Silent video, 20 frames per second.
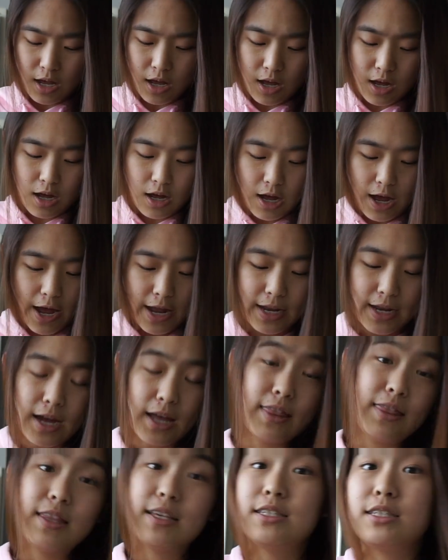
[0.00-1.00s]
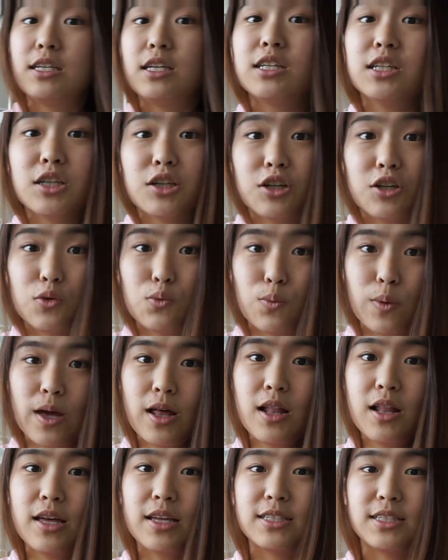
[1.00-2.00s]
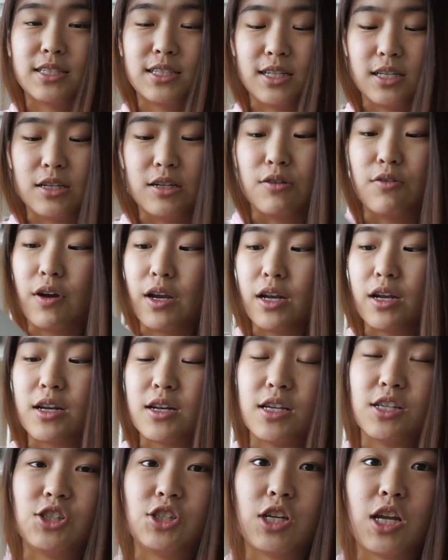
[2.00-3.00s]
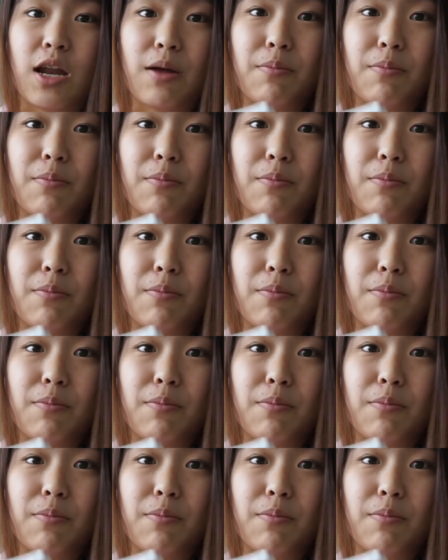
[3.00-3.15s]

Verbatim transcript: uh, I got this in Goodwill. It's still in great condition.